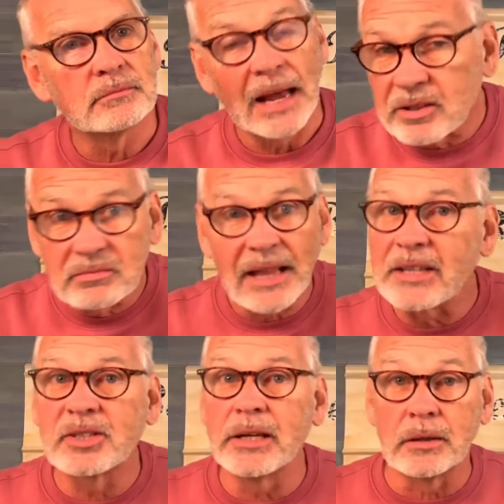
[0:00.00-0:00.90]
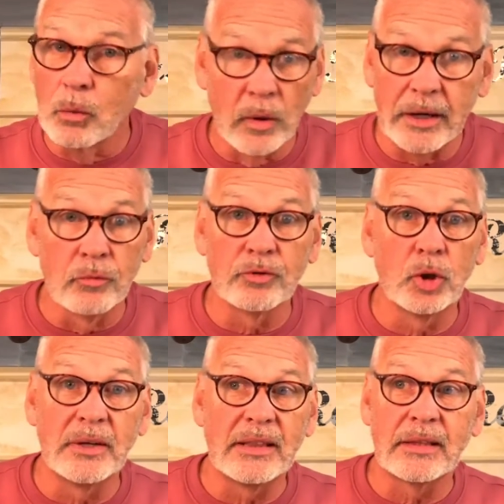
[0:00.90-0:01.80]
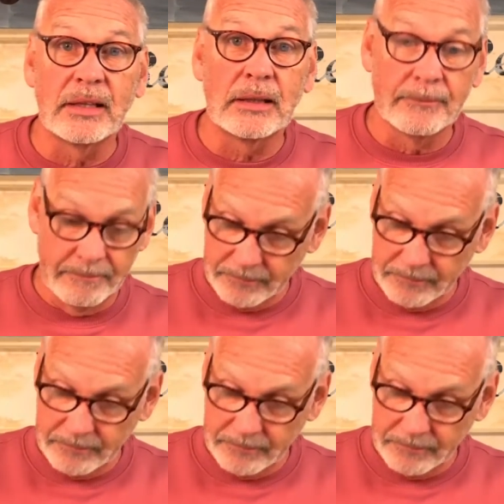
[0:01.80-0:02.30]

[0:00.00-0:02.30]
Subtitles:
That's it. We don't do anything.